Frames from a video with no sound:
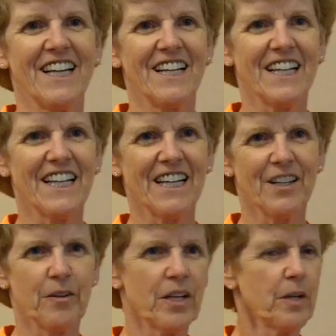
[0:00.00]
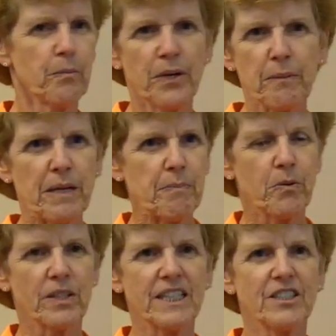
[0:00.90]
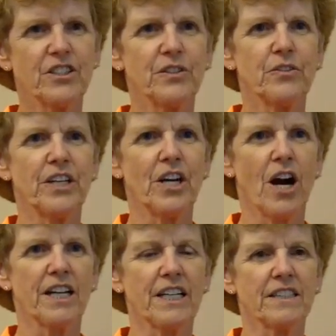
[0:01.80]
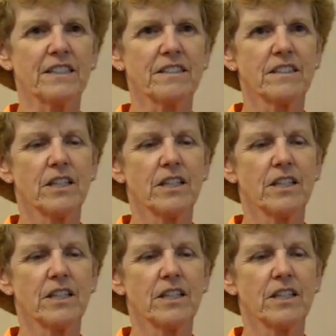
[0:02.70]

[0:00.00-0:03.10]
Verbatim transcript: and again bring people into the audience?